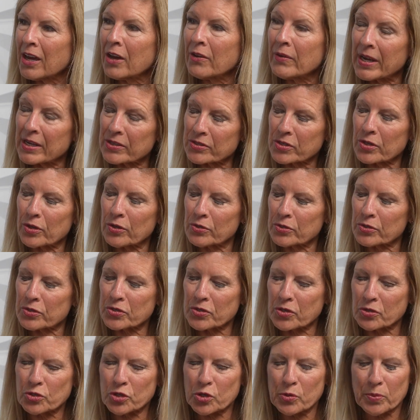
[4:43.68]
All right, so
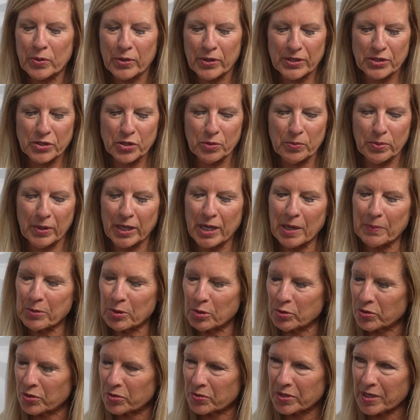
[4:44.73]
2 points you brought up.
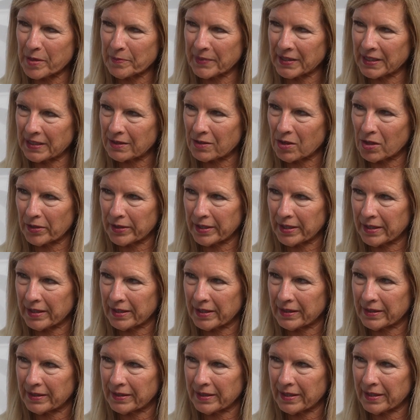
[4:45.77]
You do something called
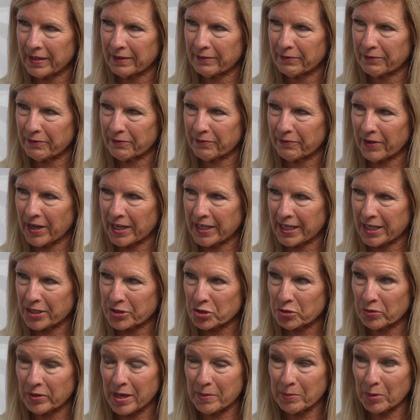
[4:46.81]
a
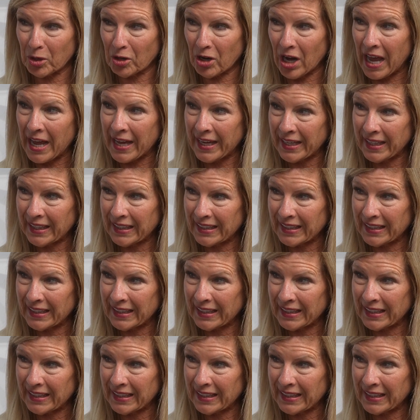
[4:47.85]
financial MRI?